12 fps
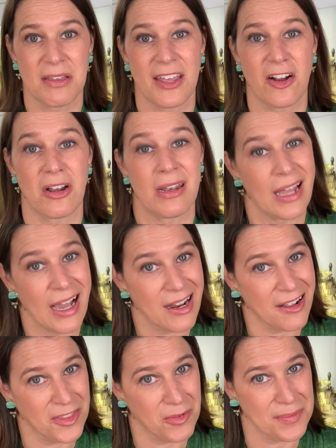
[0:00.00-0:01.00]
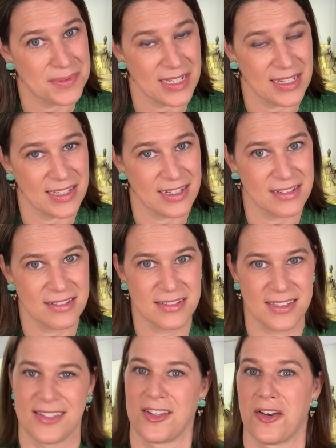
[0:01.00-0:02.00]
They are not on the website yet,
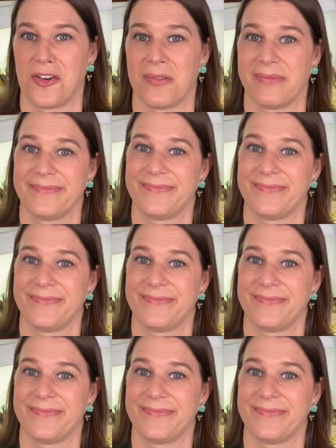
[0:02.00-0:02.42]
so